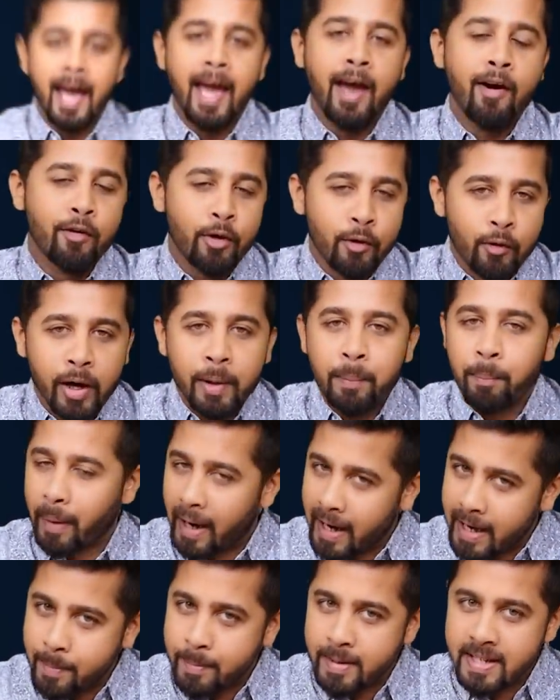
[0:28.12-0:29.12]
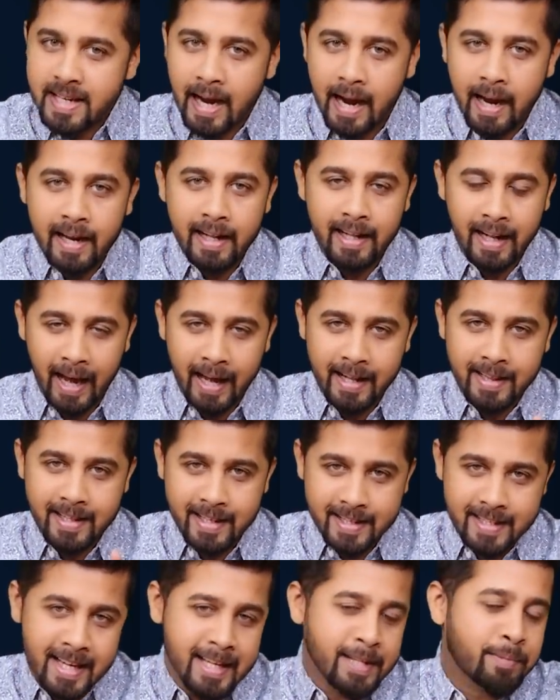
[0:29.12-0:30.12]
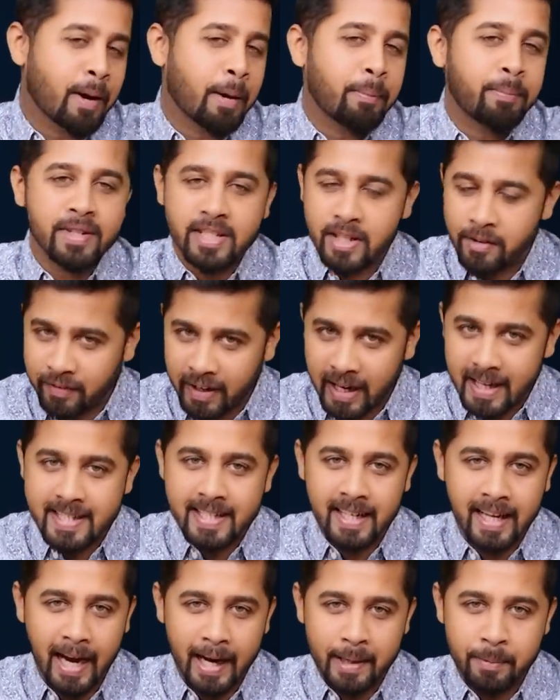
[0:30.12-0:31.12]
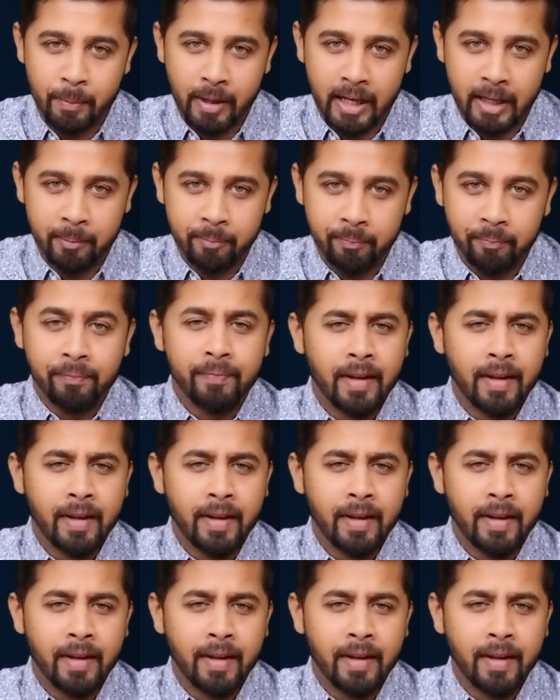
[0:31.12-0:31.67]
Hey everyone, my name is Sahil and this is my Perseverance Academy.